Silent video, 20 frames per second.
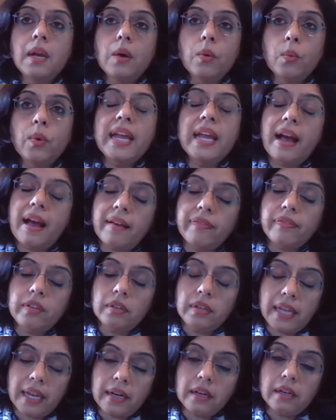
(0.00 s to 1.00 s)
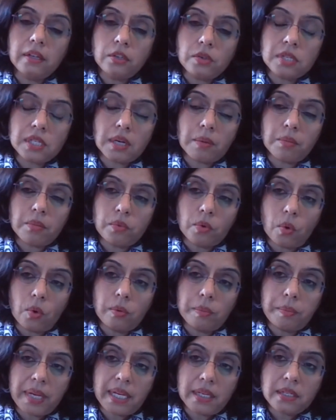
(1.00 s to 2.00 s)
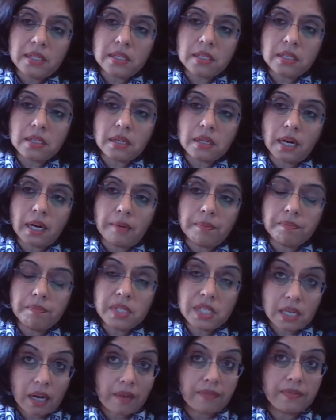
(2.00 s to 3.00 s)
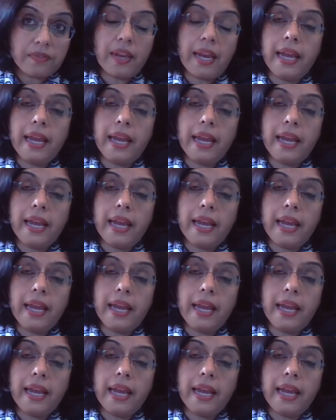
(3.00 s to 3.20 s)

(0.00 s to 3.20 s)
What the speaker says: we have to get into some role-based stuff.